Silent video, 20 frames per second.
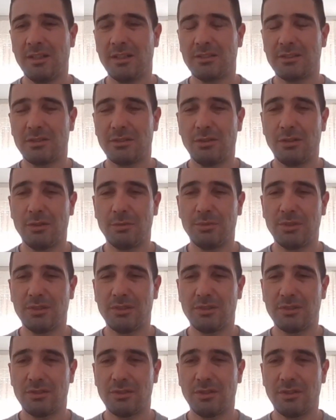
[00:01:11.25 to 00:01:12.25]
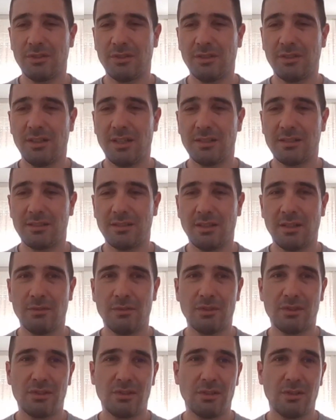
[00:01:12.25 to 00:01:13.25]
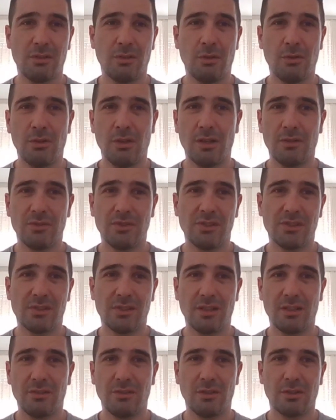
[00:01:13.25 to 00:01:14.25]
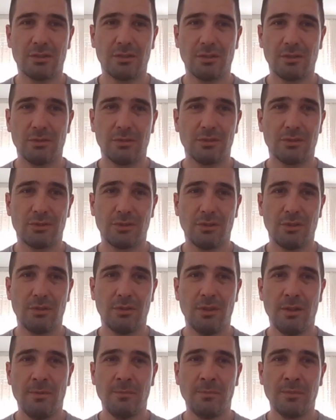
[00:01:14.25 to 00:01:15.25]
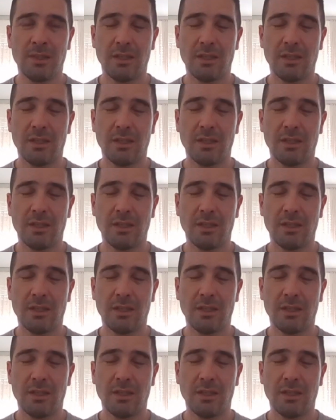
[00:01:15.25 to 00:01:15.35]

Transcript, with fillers: let's hope this is not the last time we see no love inside the octagon, so